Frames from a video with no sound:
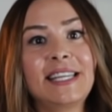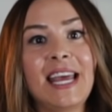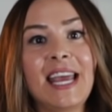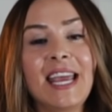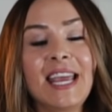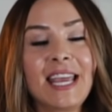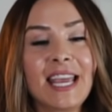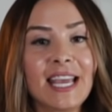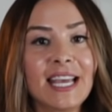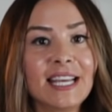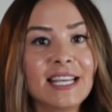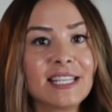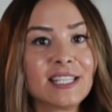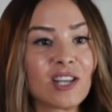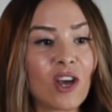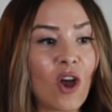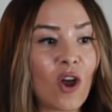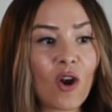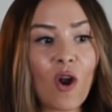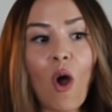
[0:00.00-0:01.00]
take
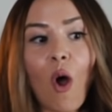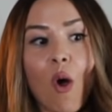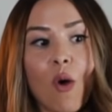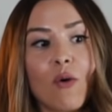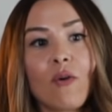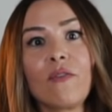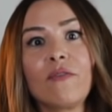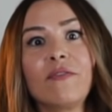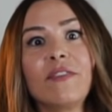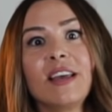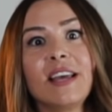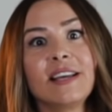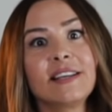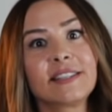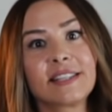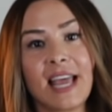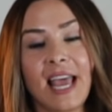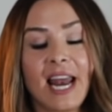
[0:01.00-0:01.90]
is on all of this,